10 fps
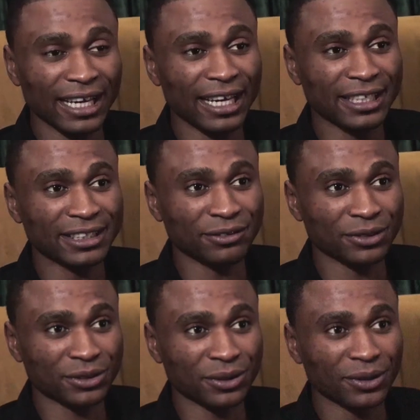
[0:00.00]
that
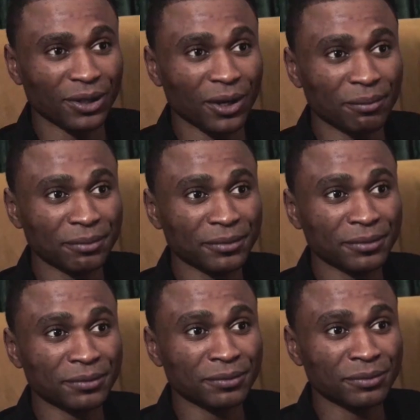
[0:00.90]
anything was going to come
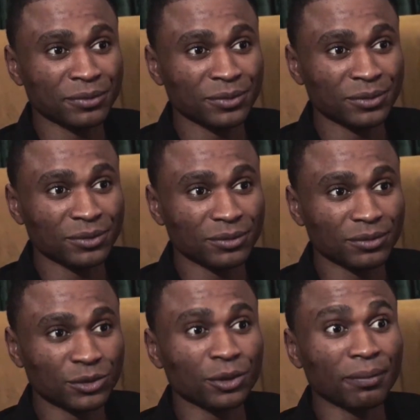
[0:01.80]

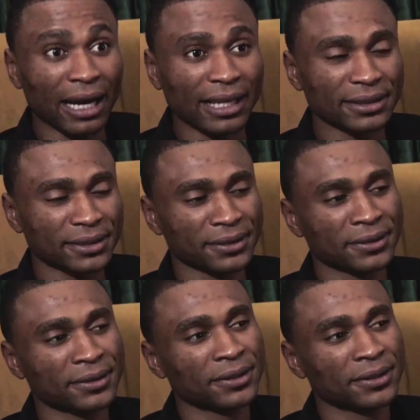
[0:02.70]
to pass.